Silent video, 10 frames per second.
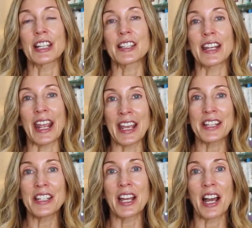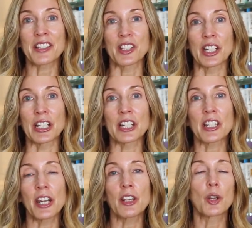It's an antioxidant.
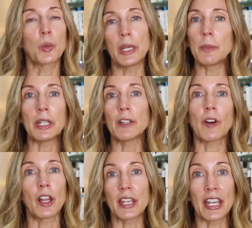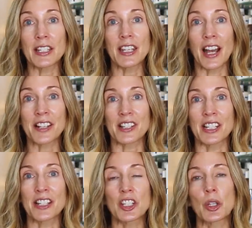It's kind of the queen bee of all the antioxidants.